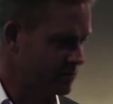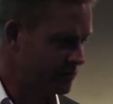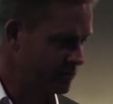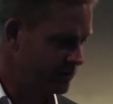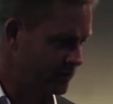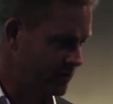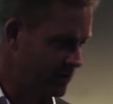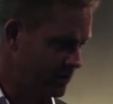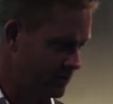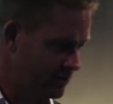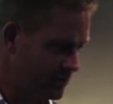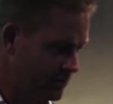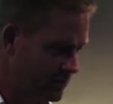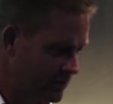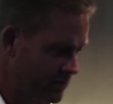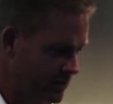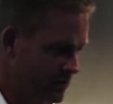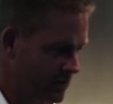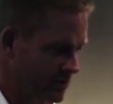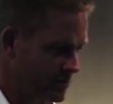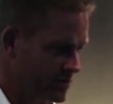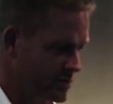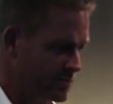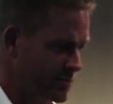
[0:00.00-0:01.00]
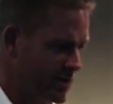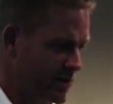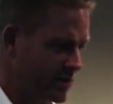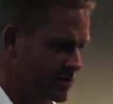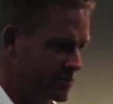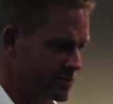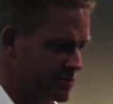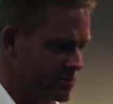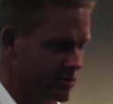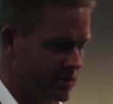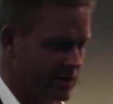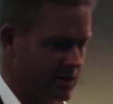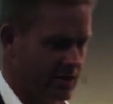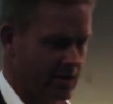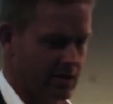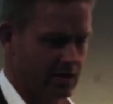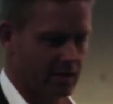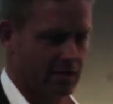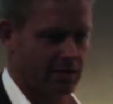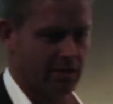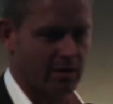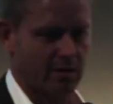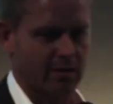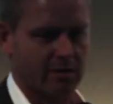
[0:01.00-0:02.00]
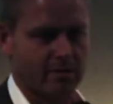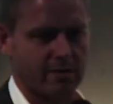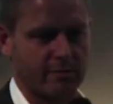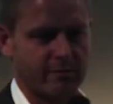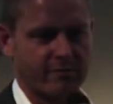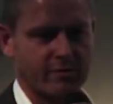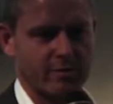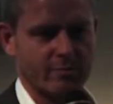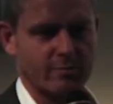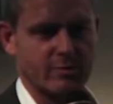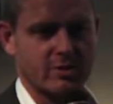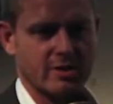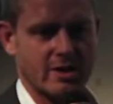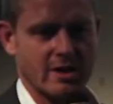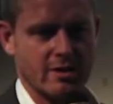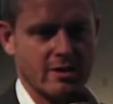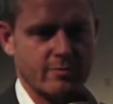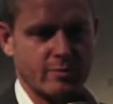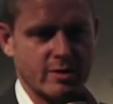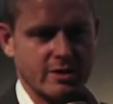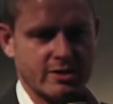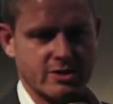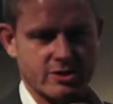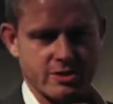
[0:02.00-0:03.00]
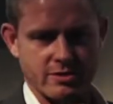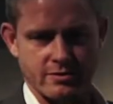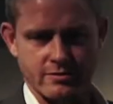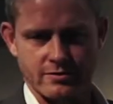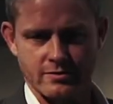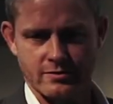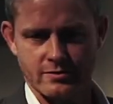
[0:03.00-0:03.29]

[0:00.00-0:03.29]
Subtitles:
of our speakers today. I come from Tybridge,